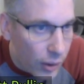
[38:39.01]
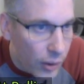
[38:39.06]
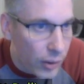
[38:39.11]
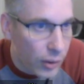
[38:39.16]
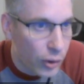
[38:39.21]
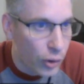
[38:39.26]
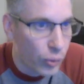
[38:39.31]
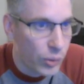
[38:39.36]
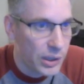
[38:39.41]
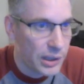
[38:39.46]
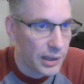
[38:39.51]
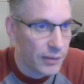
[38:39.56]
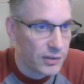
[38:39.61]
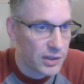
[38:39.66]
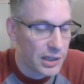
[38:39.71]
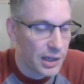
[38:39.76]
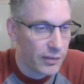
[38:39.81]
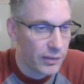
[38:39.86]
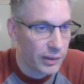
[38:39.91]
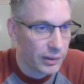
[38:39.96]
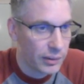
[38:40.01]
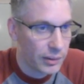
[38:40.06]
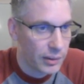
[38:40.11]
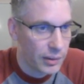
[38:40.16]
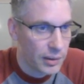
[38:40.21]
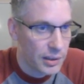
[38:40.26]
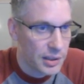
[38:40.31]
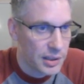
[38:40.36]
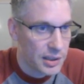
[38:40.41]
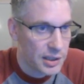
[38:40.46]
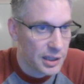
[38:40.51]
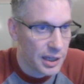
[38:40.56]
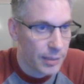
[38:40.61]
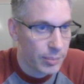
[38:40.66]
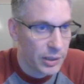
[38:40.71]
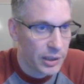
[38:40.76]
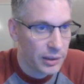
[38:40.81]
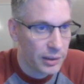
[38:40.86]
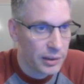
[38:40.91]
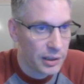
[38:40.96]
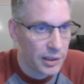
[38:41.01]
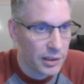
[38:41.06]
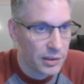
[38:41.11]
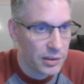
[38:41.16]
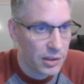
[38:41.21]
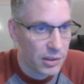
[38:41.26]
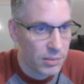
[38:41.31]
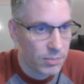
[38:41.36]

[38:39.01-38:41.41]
Queen f7, stopping king